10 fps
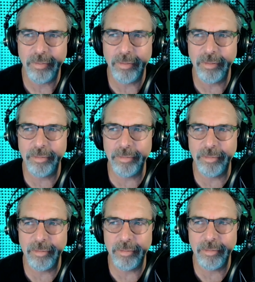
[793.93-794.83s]

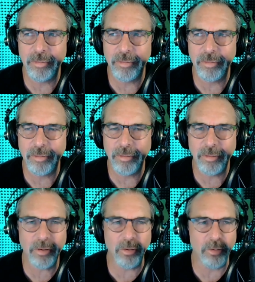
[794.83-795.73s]
Mm,
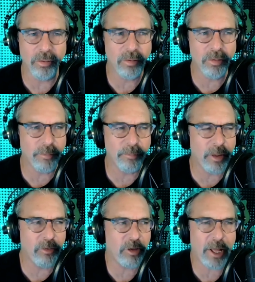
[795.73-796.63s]
no, uh,
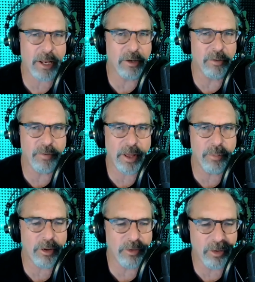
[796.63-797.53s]
that's cotton, the
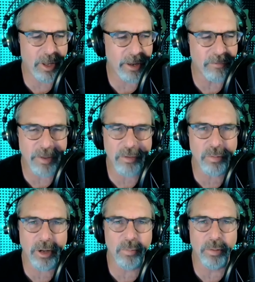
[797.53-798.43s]
fabric of your life. That's what well, I